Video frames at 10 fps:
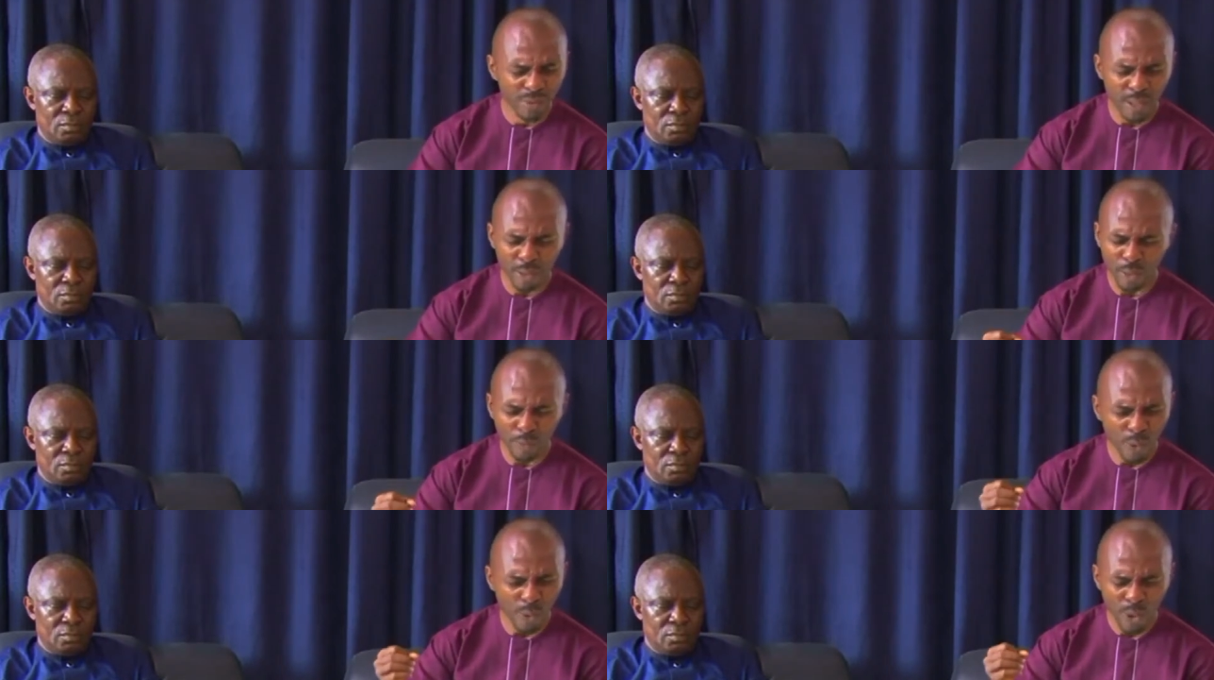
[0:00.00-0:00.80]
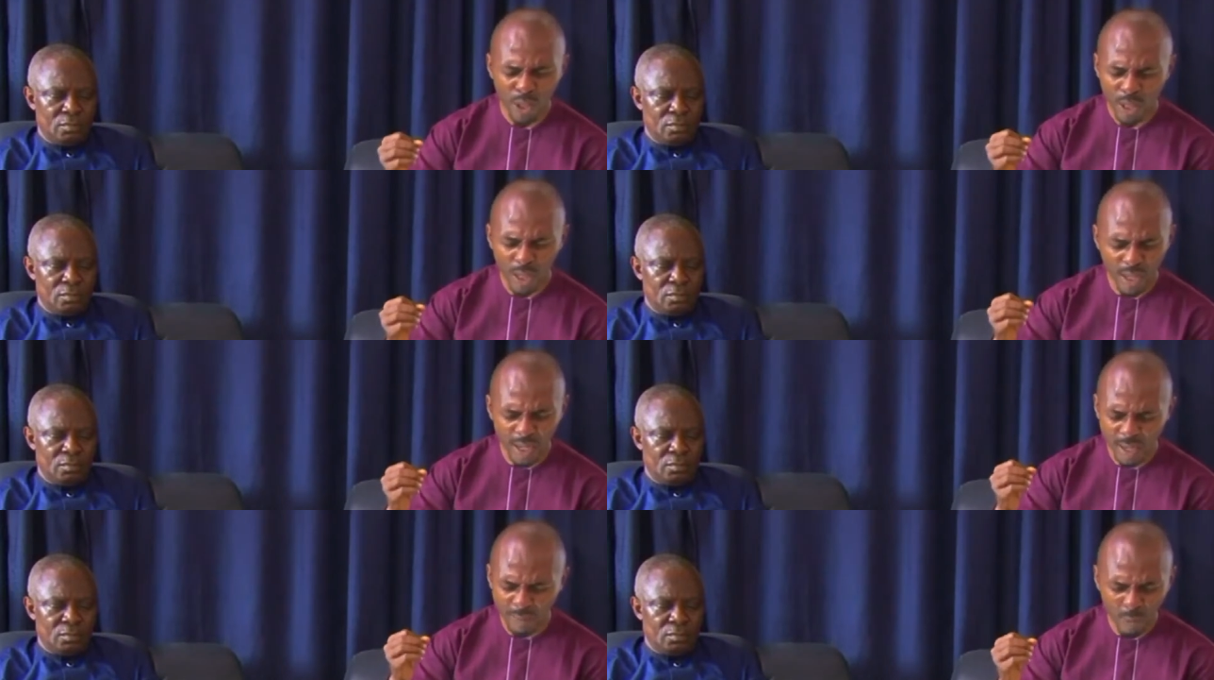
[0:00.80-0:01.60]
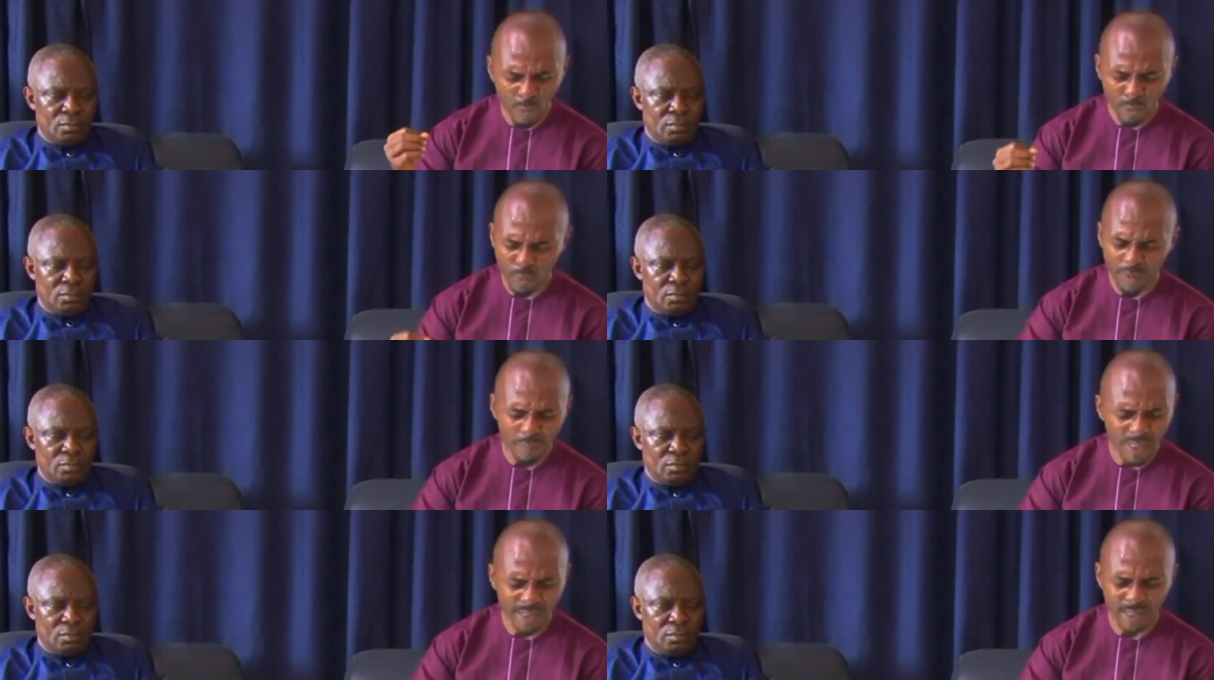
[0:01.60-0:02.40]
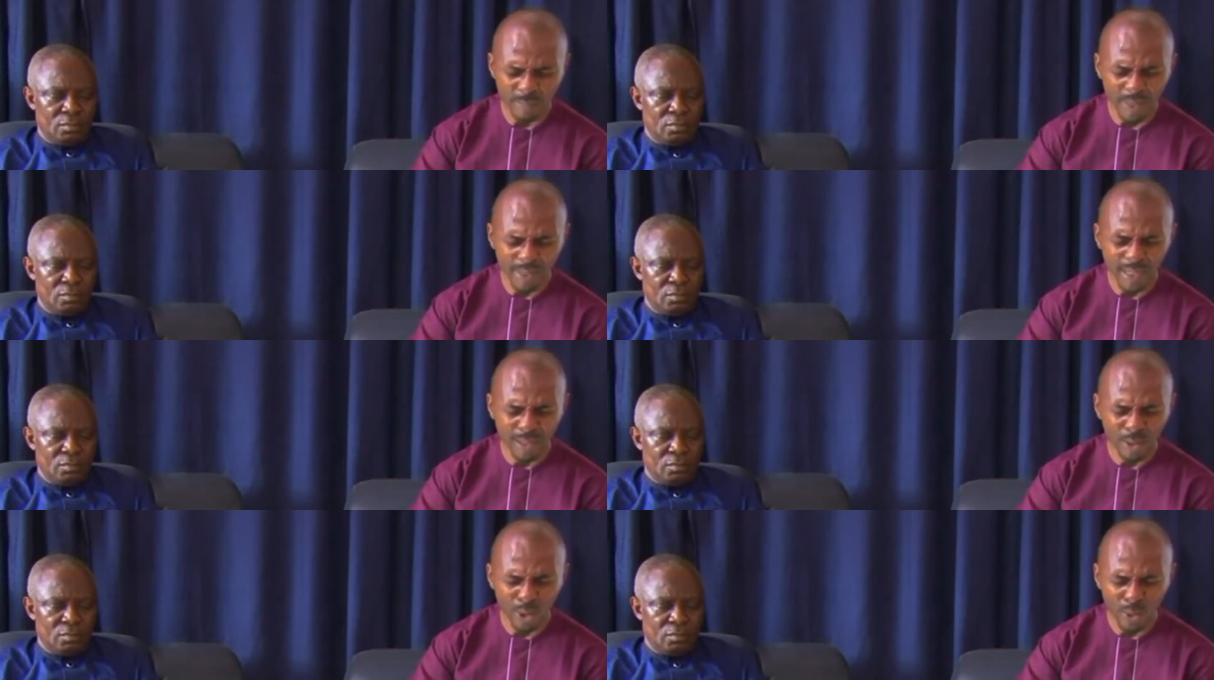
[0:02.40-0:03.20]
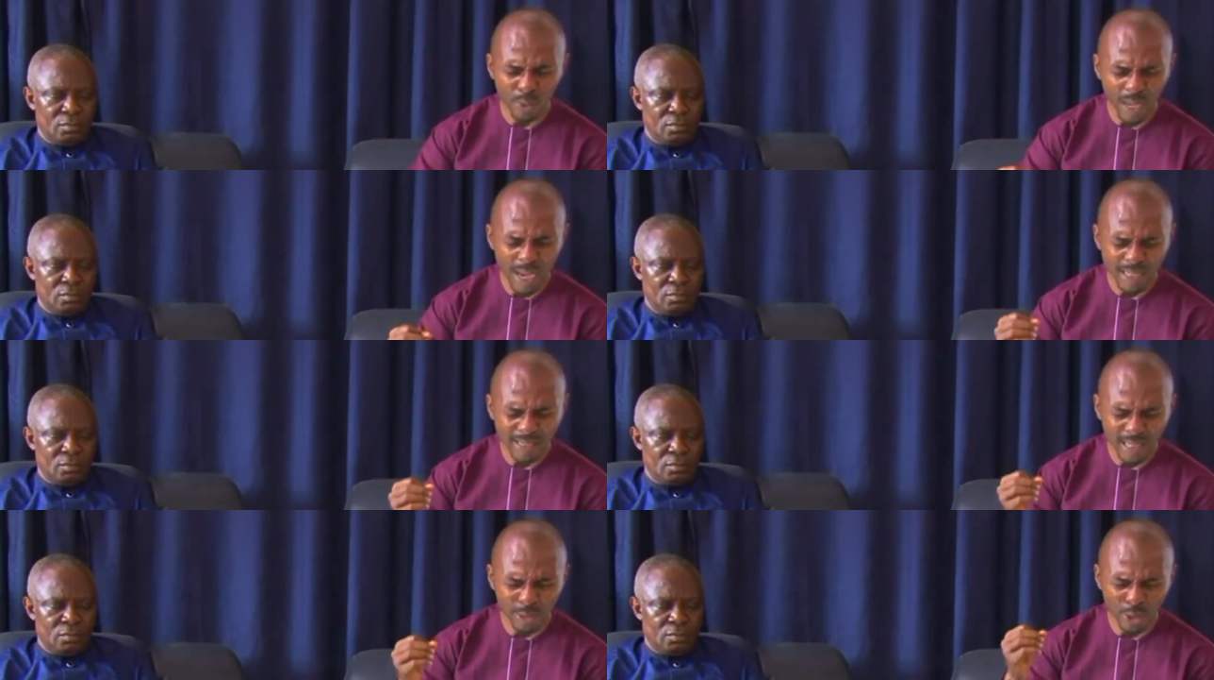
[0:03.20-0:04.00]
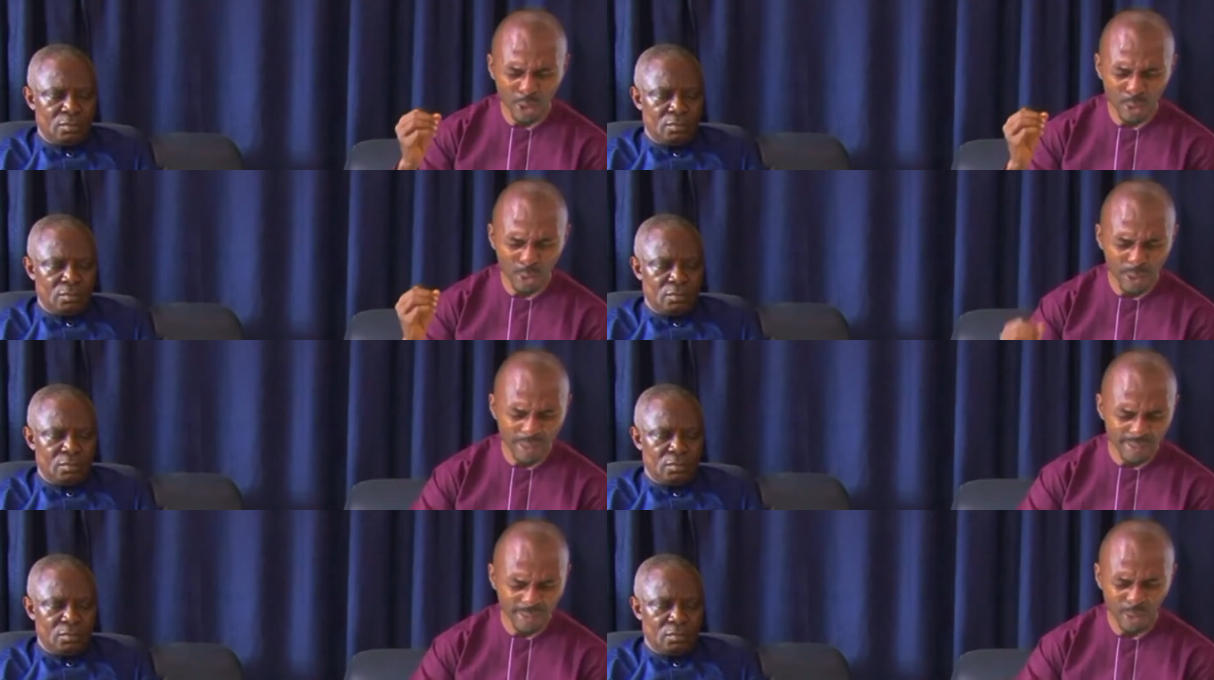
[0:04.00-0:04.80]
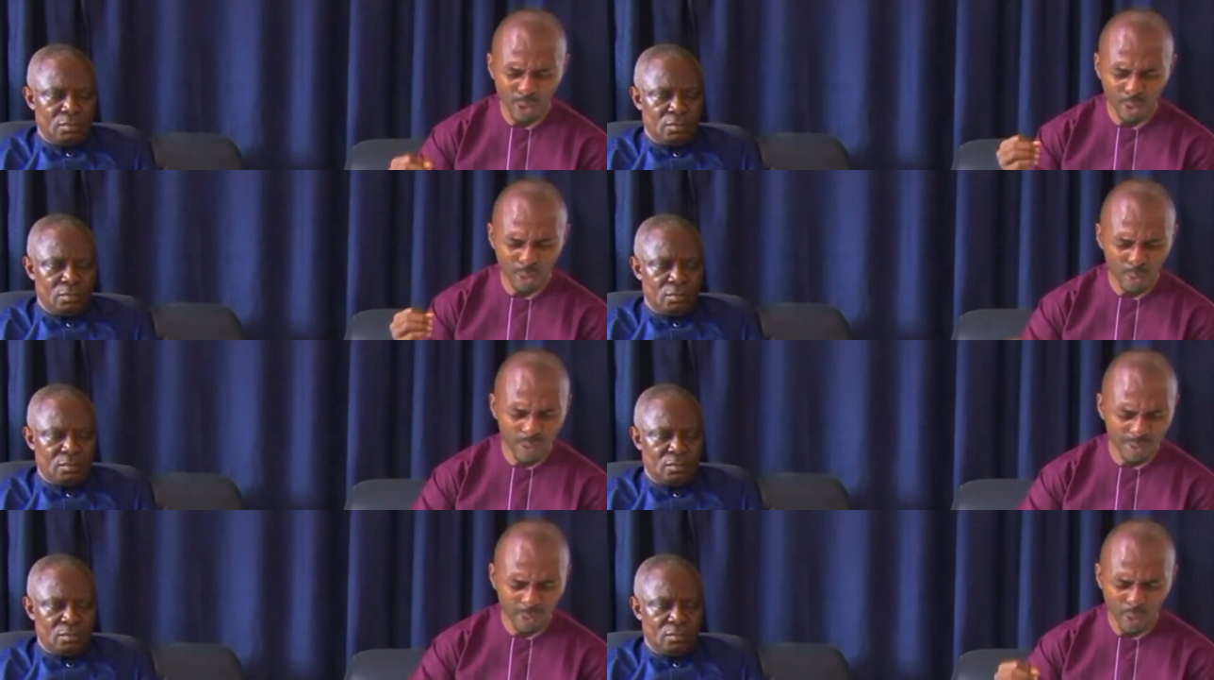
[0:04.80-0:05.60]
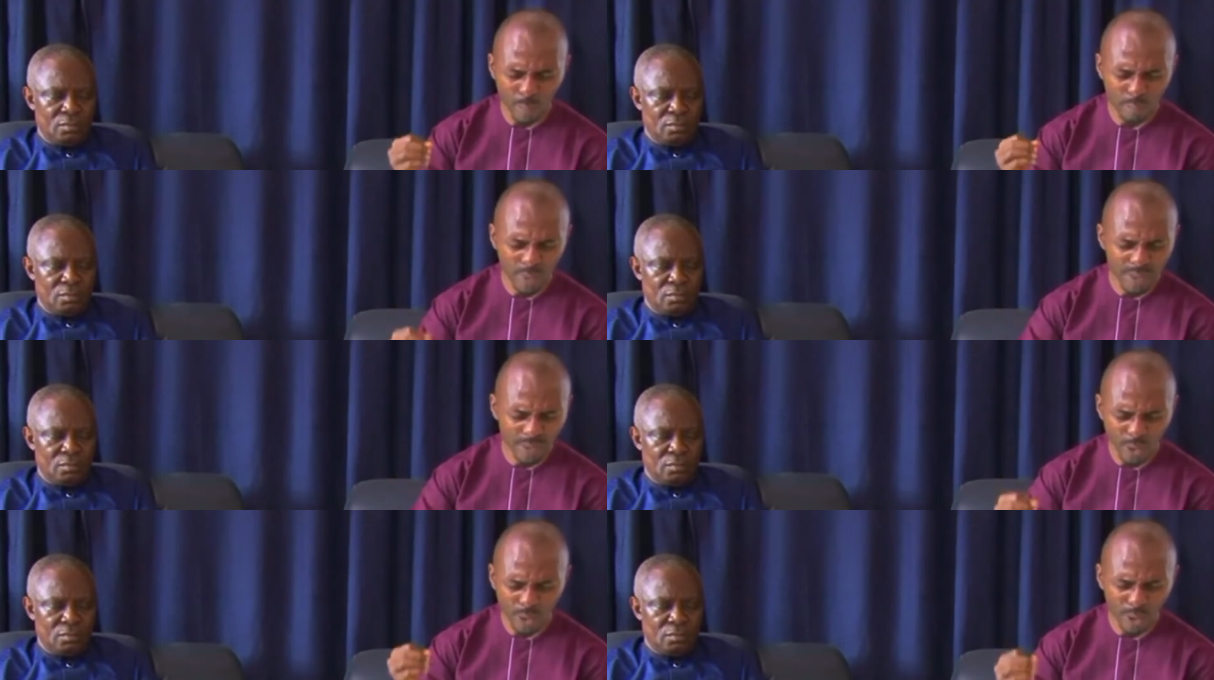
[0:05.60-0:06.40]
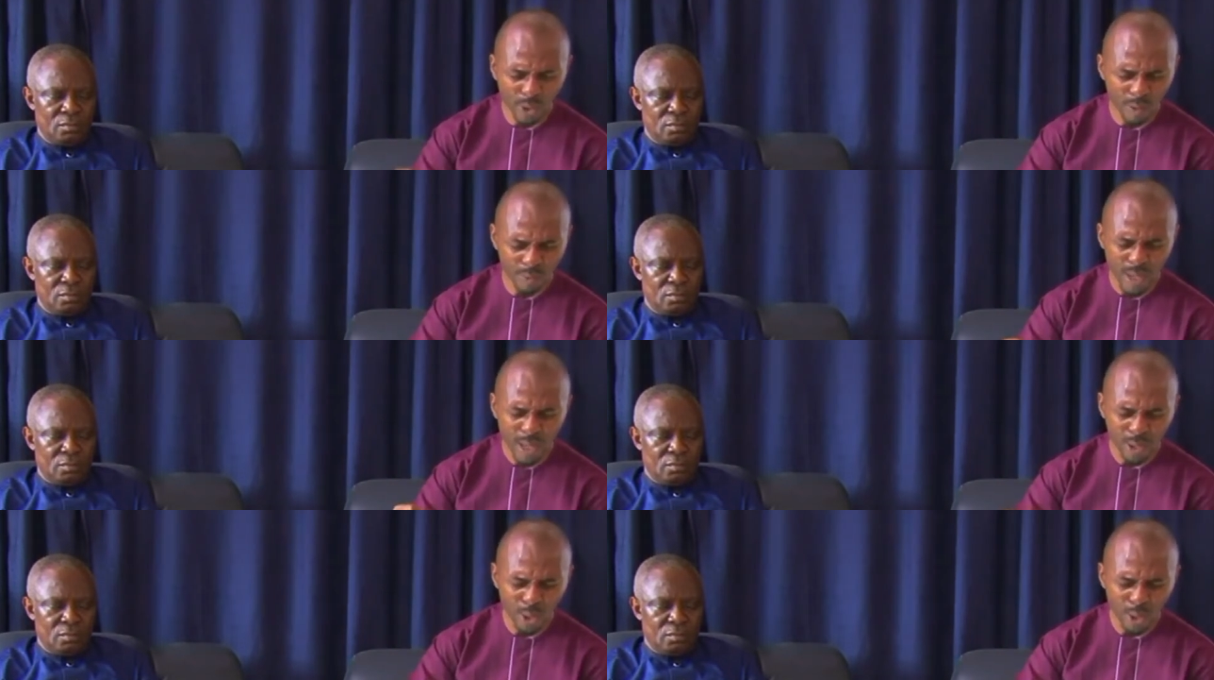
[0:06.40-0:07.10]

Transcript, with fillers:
Speaker 1: Thank you for uh, everyone who have participated. Lord, I ask that your grace, your grace, your peace, your love,